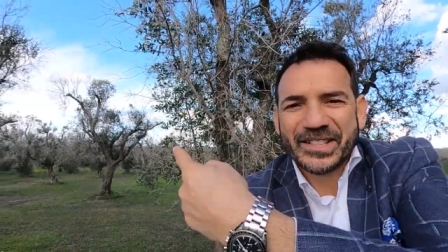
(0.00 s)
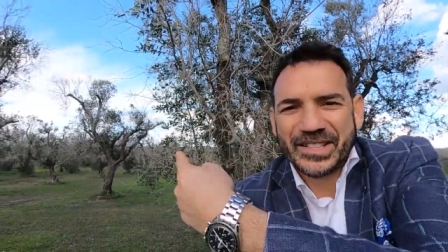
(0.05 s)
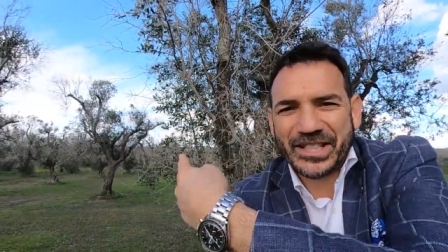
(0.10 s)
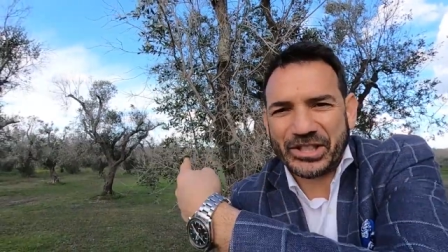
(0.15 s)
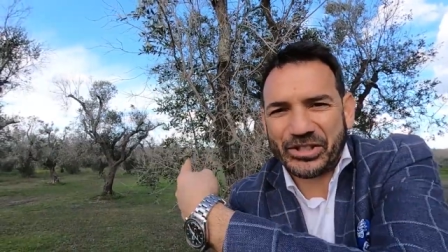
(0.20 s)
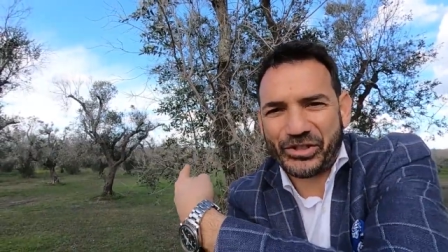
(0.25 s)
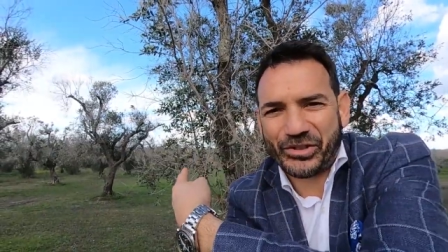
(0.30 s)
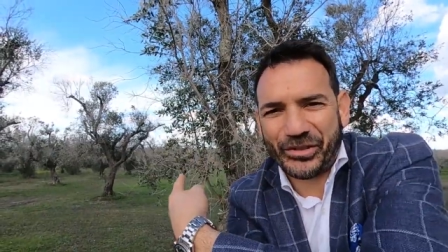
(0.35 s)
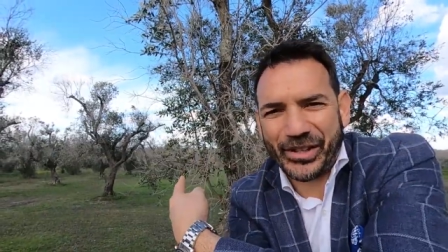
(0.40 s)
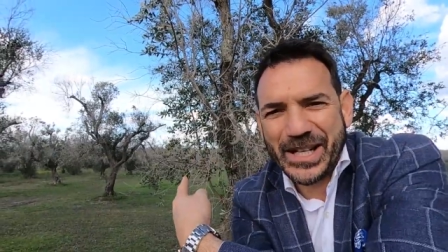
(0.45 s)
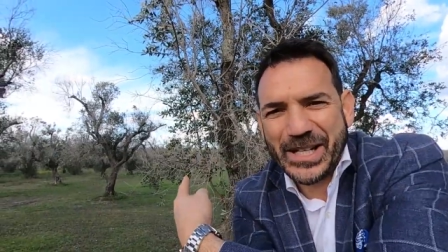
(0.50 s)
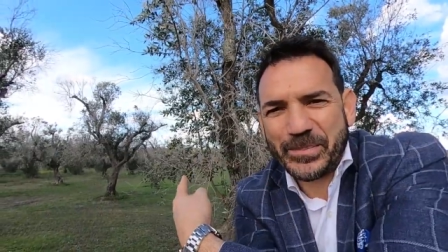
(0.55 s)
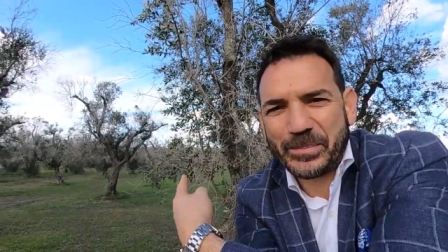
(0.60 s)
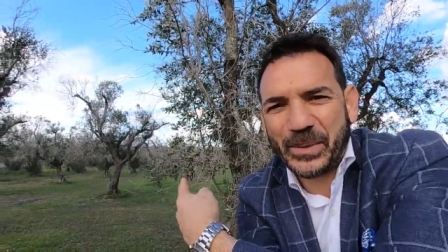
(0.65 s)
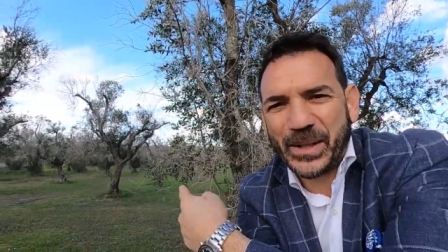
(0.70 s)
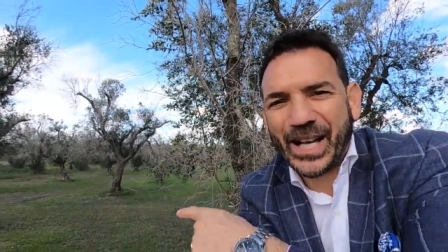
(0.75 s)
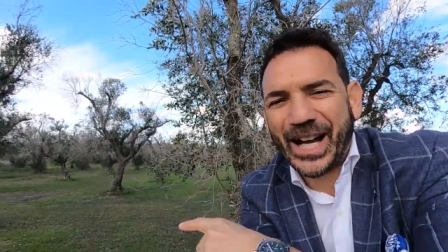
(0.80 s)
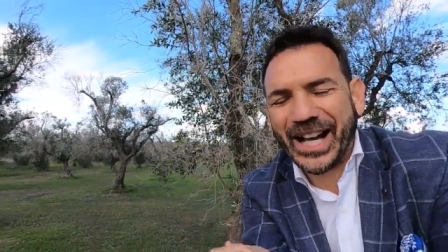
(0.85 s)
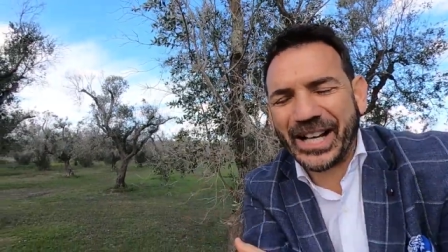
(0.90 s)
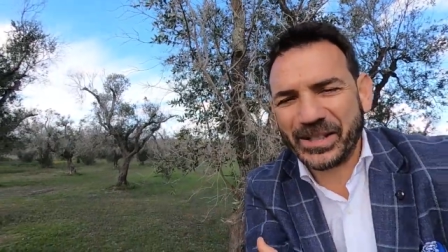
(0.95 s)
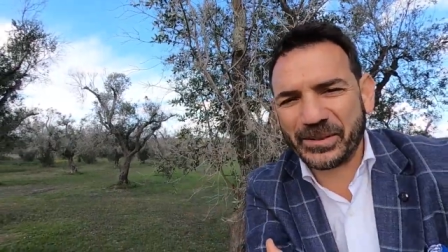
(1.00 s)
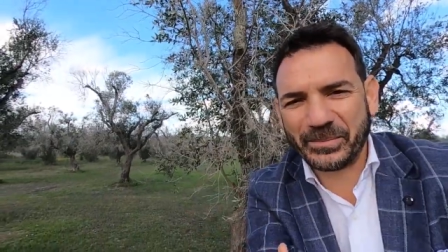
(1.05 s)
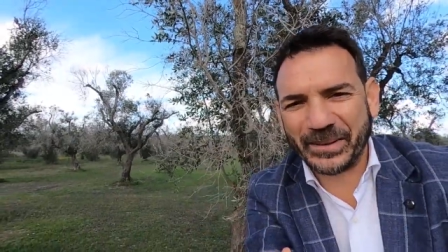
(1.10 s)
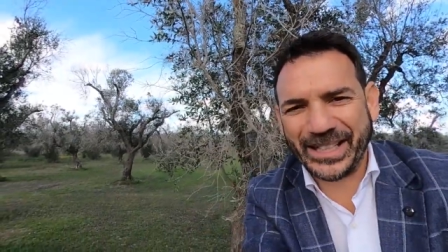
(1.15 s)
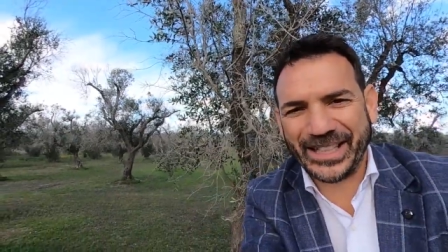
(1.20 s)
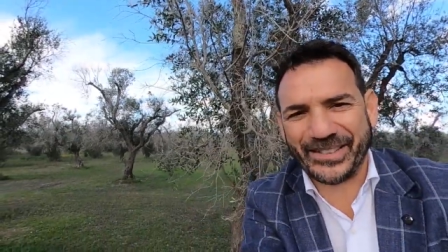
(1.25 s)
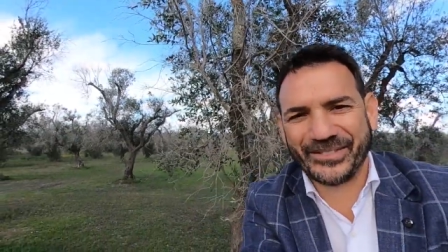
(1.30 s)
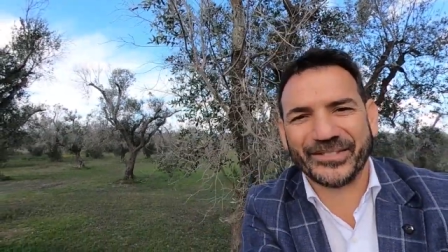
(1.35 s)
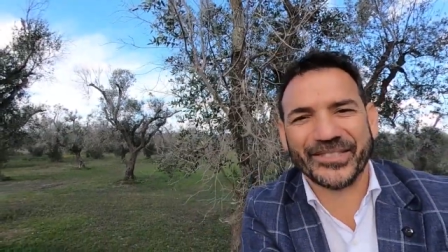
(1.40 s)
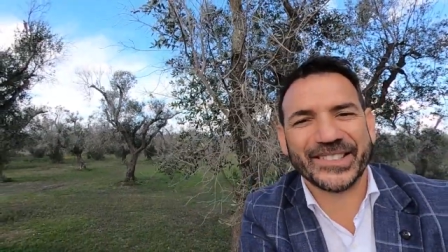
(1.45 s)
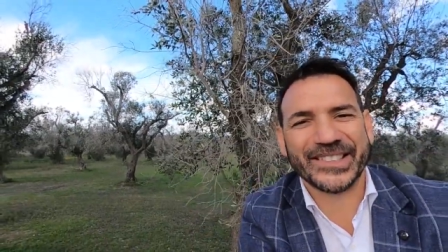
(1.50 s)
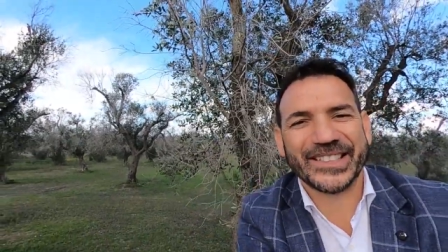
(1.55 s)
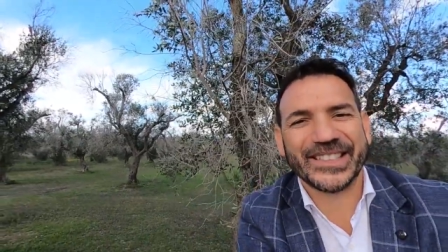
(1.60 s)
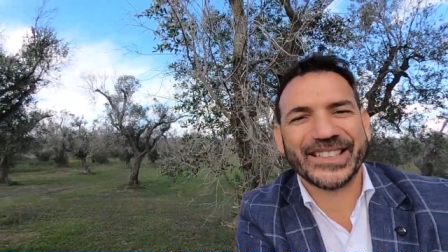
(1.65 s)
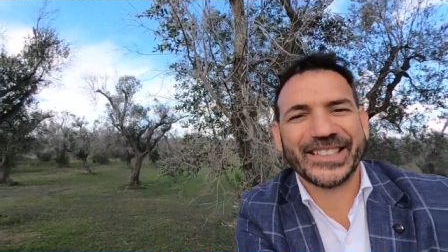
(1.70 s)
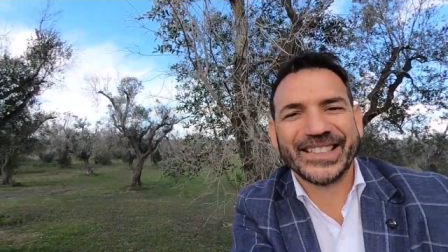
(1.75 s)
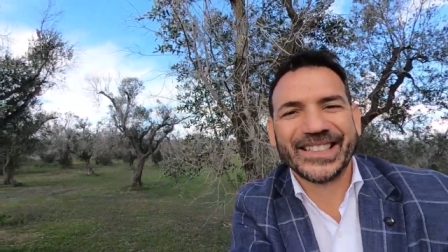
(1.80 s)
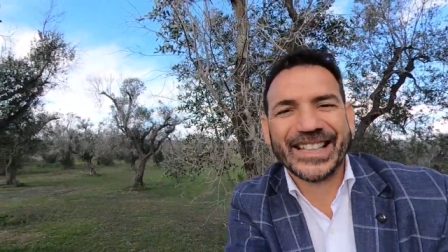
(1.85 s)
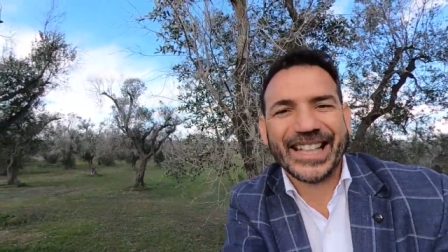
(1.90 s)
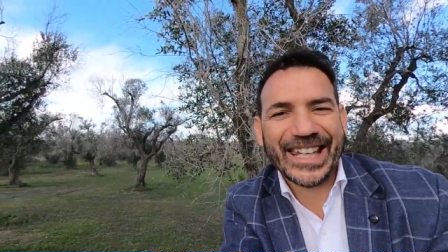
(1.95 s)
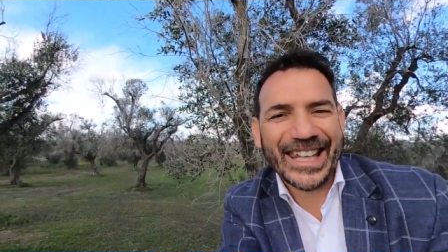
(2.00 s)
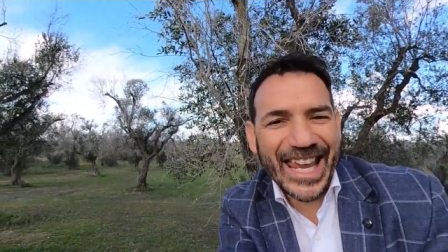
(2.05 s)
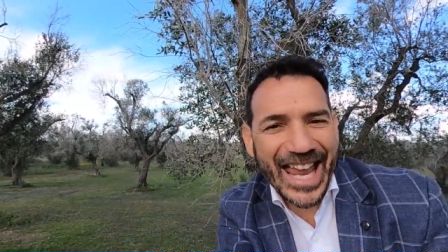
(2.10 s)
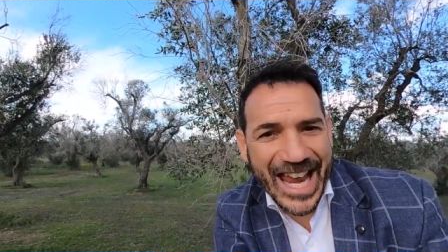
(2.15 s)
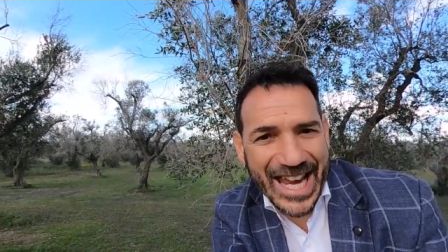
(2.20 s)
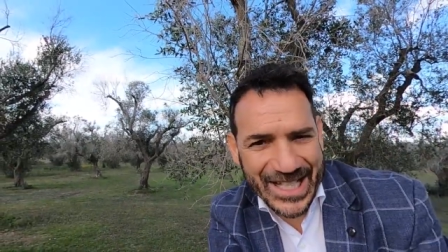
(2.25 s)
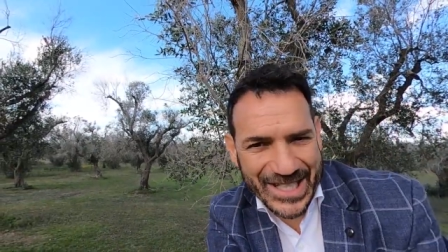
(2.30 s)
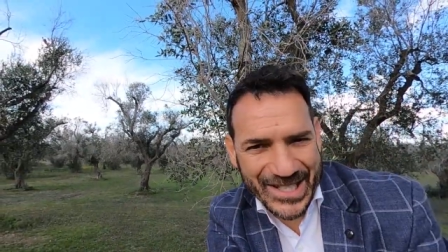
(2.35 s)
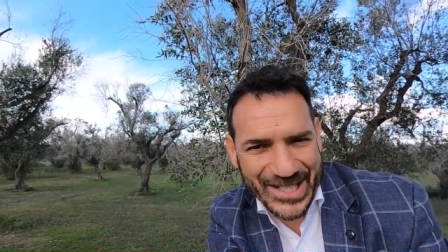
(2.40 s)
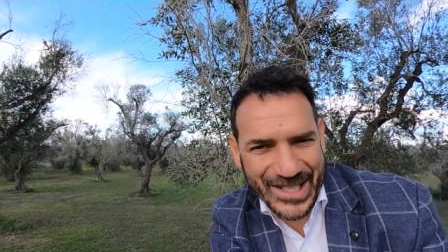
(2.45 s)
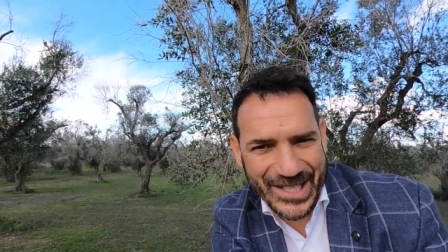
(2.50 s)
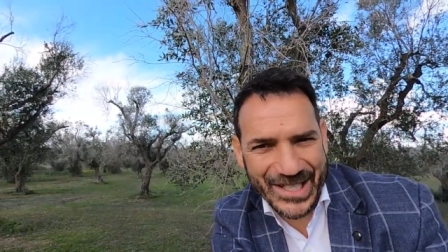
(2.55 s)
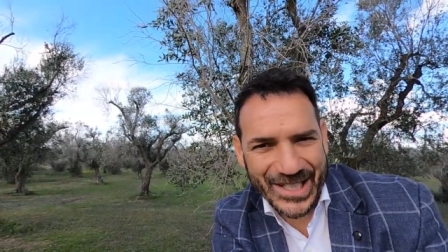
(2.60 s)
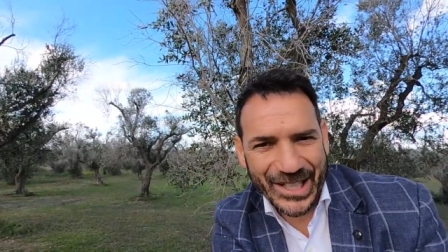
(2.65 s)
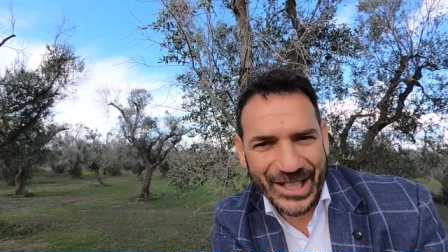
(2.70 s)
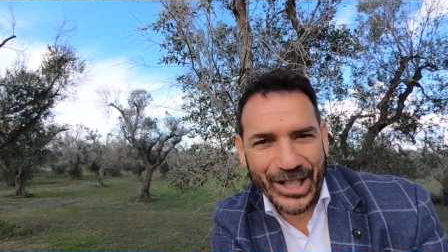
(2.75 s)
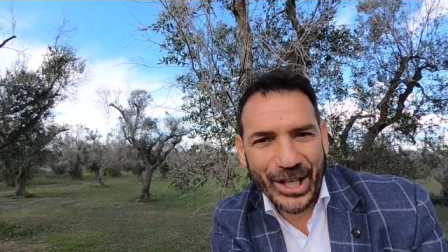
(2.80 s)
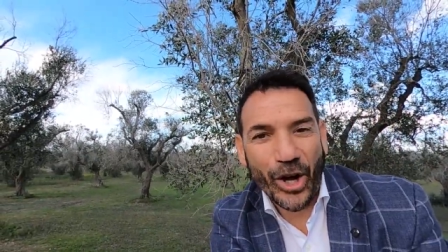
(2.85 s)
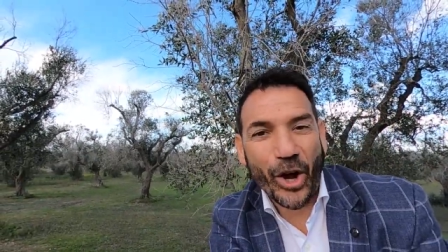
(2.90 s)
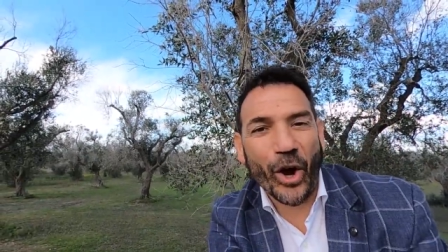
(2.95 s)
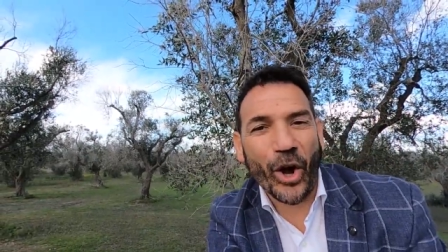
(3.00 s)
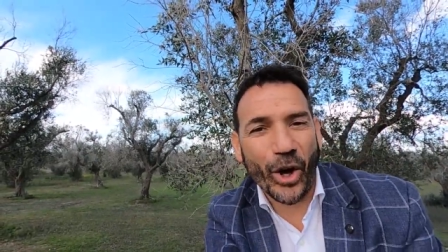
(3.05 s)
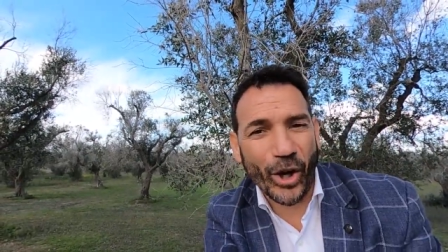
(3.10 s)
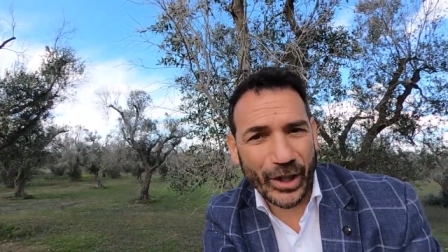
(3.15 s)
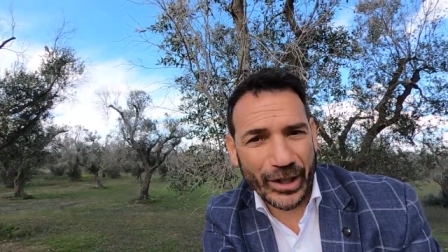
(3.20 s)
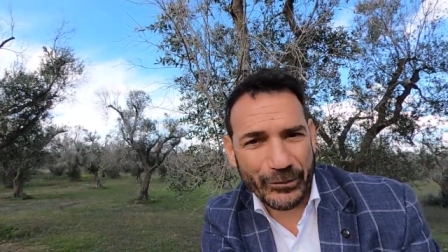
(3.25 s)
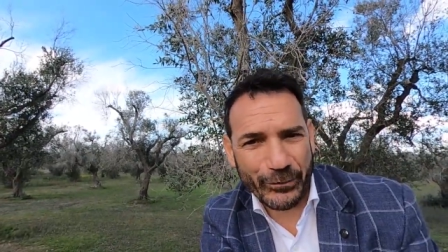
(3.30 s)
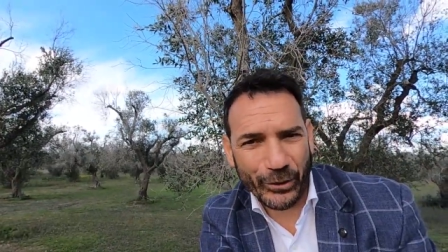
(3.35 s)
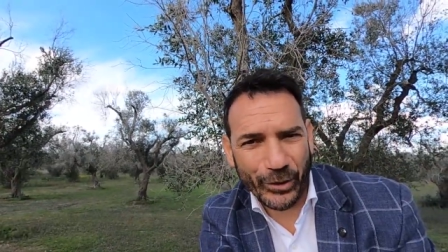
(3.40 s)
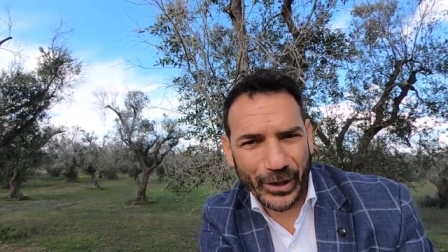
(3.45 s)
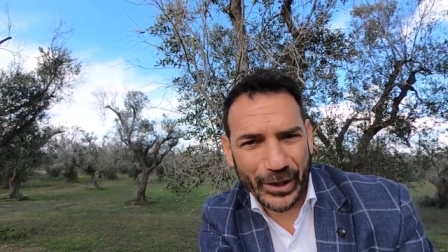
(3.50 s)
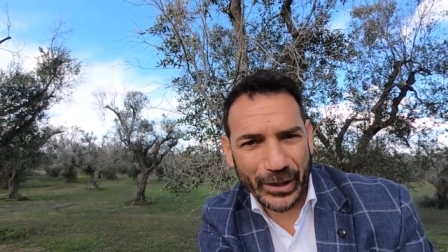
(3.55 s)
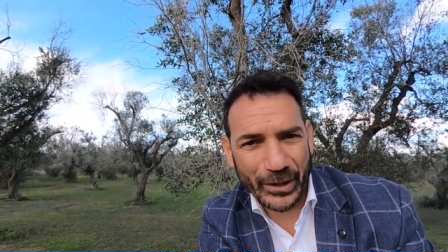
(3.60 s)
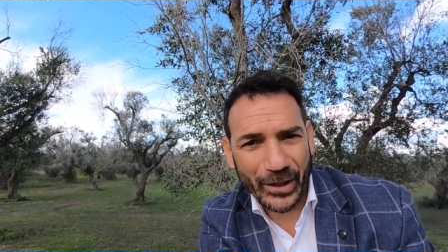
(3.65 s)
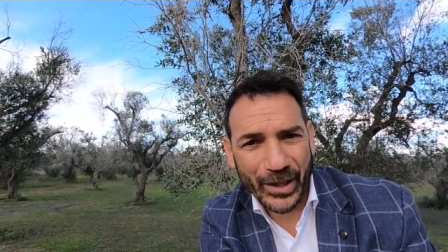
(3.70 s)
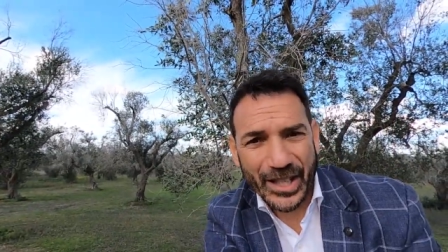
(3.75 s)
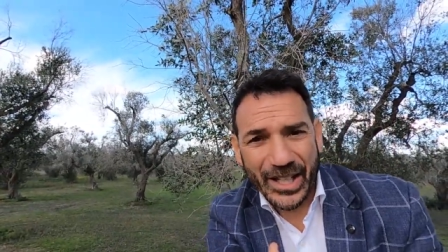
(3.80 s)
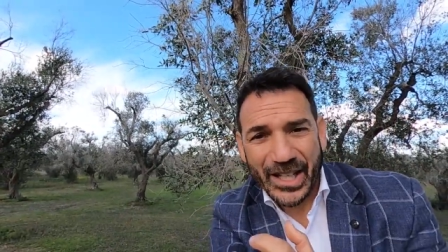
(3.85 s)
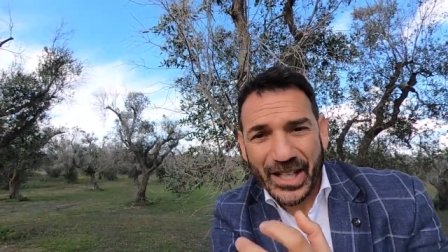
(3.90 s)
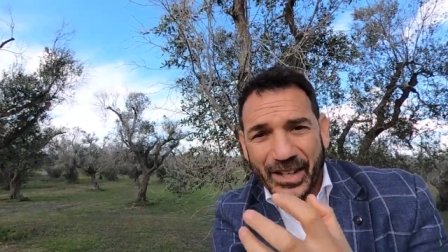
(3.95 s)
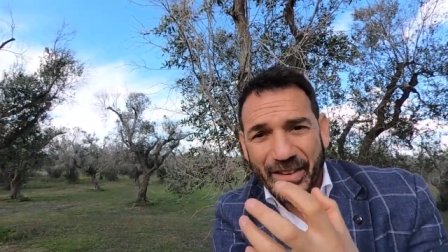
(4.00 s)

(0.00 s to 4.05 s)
The trees behind me. Yes, olive oil.